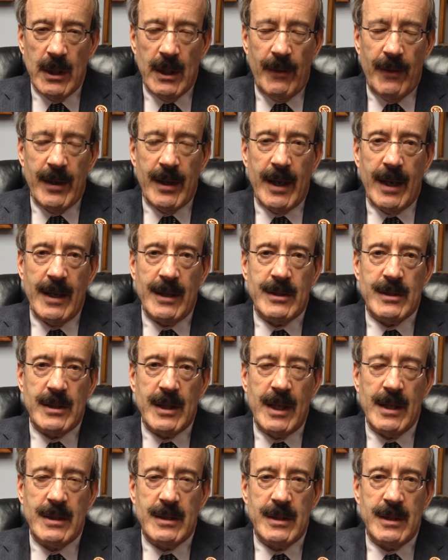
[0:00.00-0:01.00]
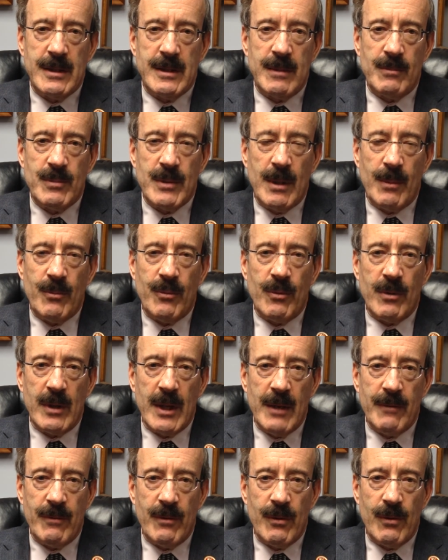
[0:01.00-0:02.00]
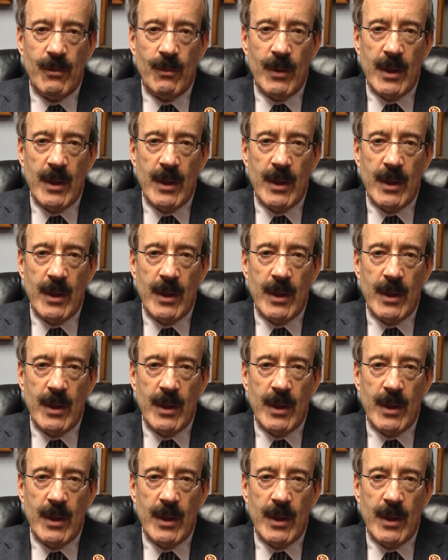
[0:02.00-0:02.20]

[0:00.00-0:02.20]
the United States since September 11th.